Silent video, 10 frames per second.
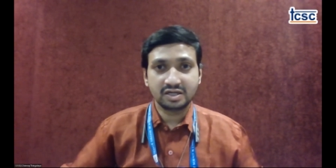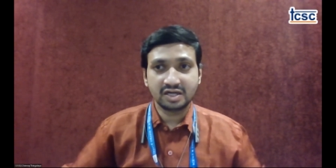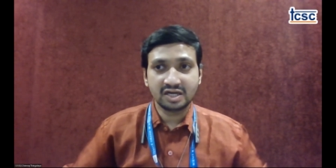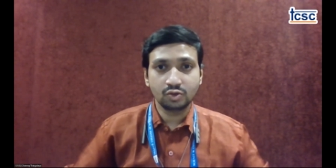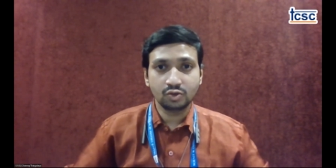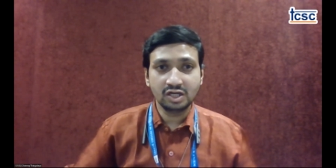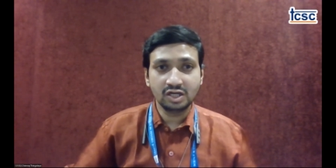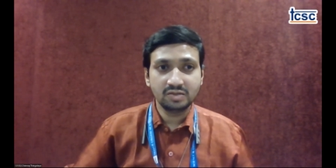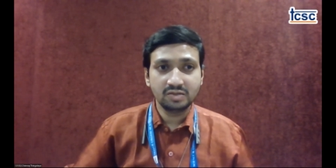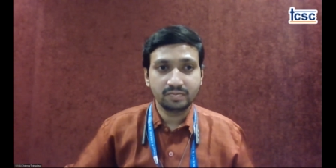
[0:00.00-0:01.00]

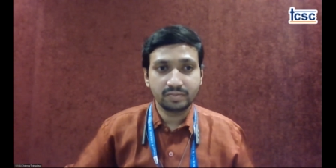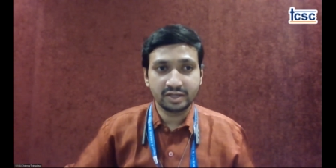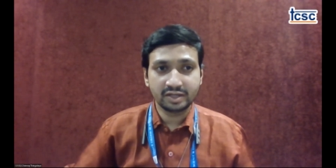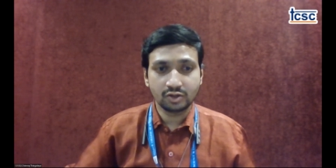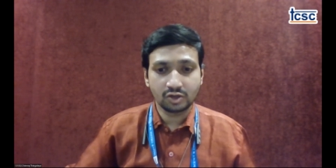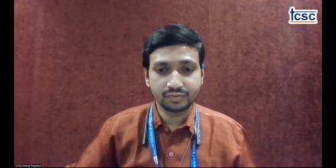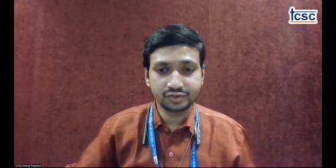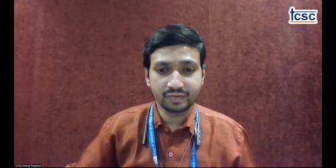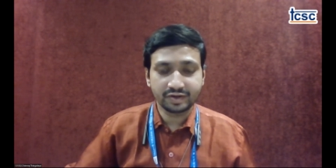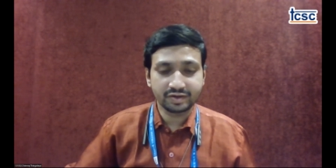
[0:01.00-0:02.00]
diagonal plane of
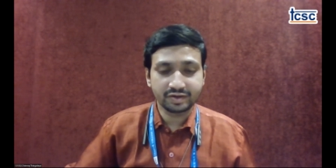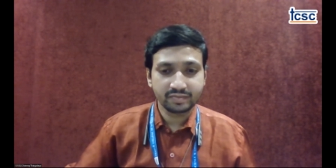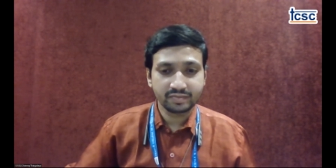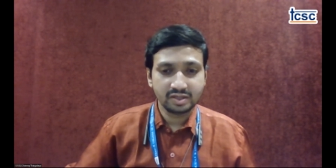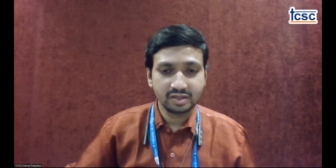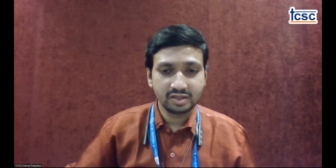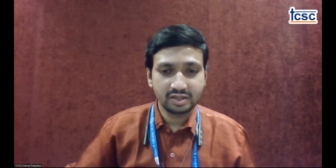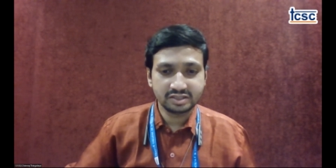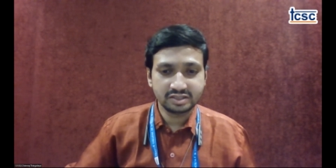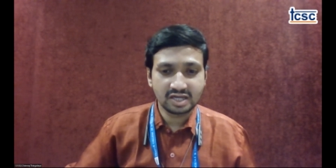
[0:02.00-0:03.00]
symmetry.
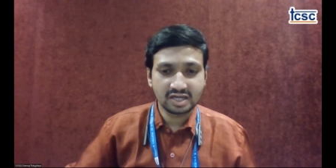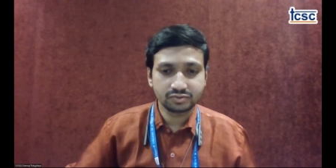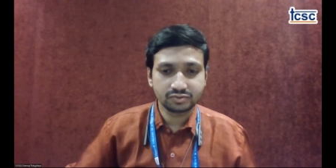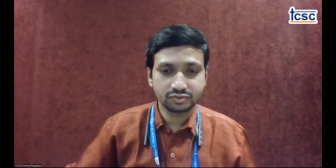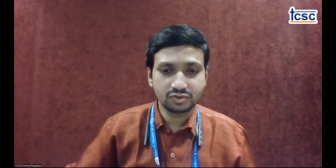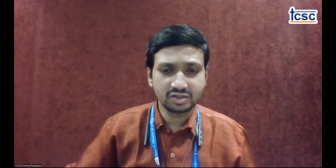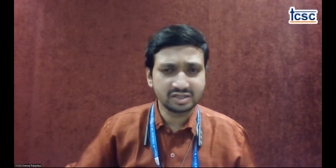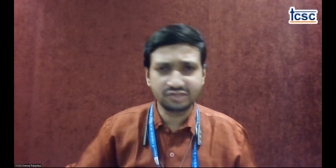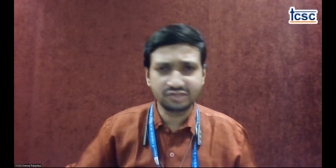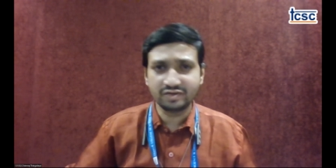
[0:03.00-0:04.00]
Let us see how to draw
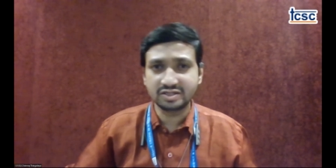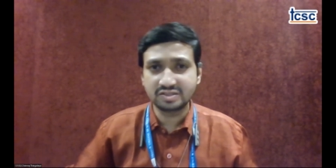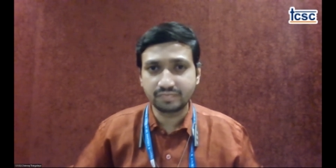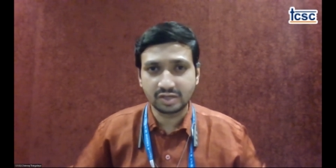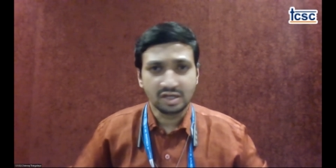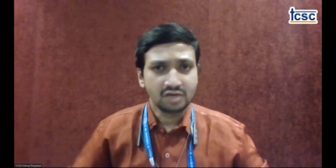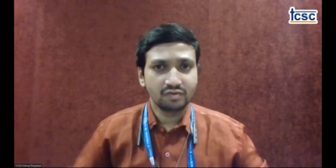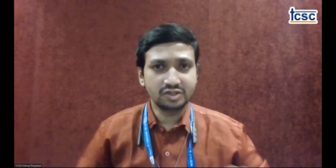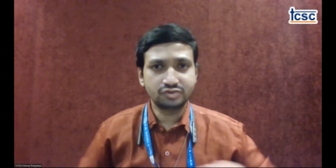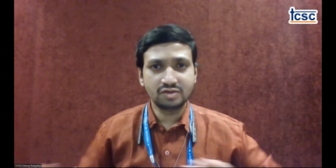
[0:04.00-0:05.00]
that. It's very simple.
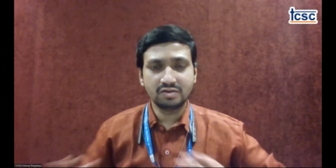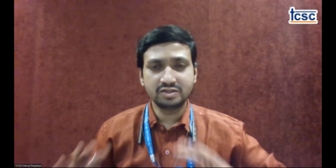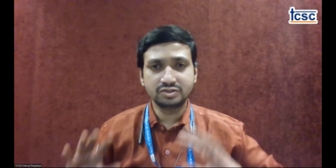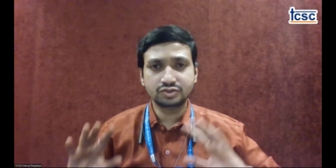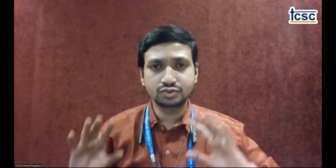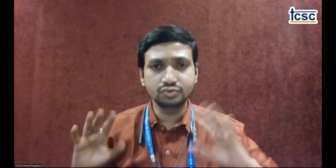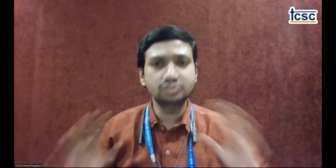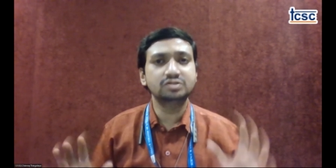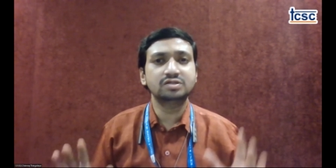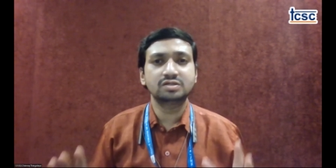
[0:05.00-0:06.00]
Once we have
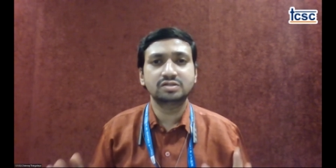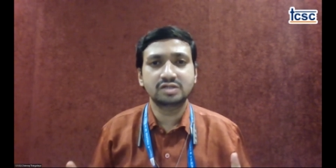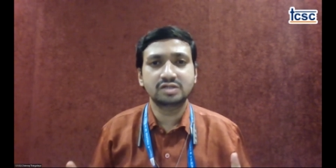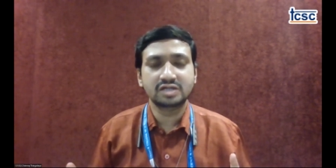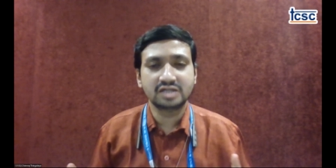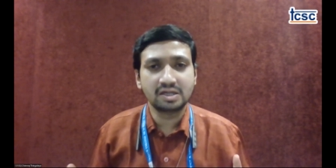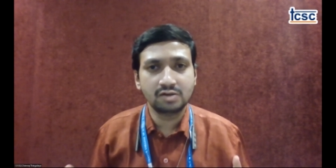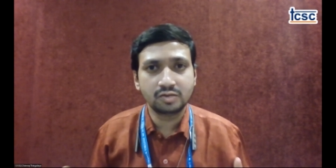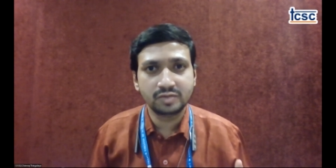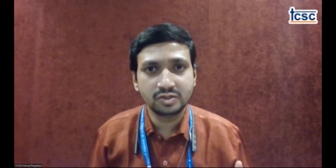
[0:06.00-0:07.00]
understood the
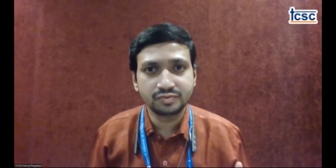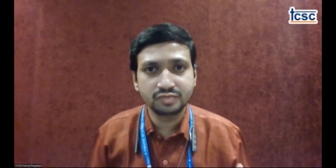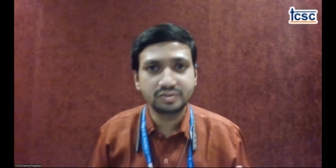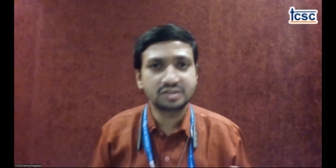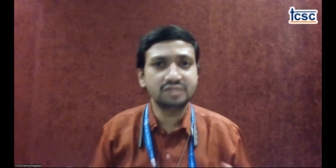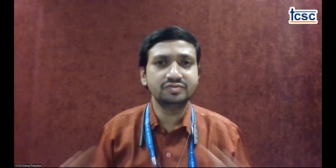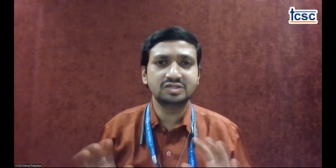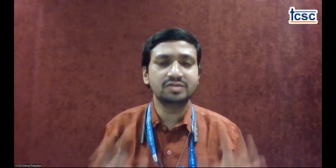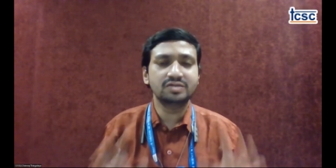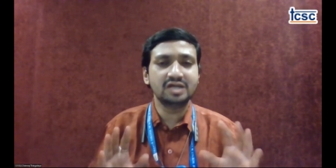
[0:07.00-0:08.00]
rectangular plane of symmetry, we
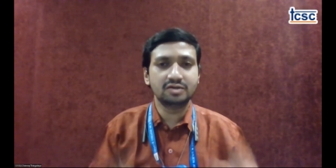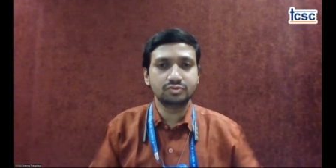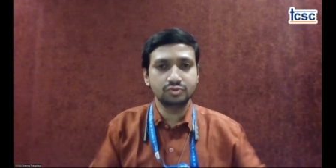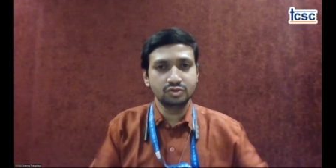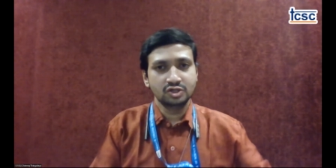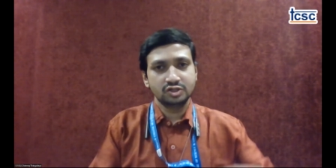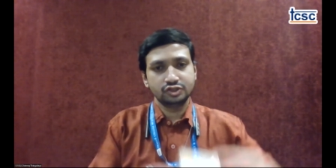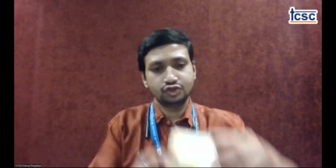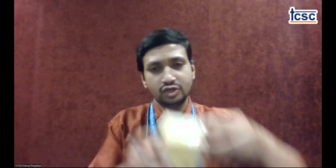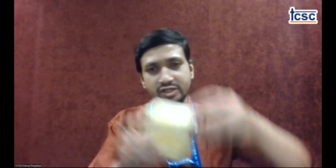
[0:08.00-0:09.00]
simply have to
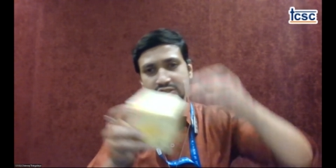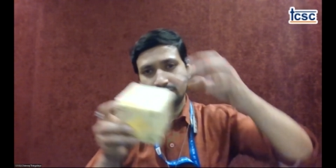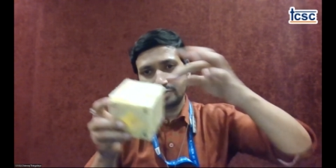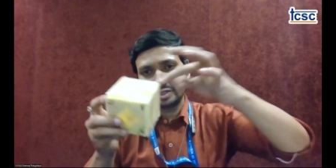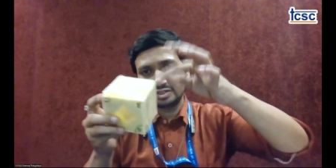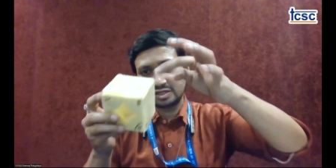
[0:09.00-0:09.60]
join the points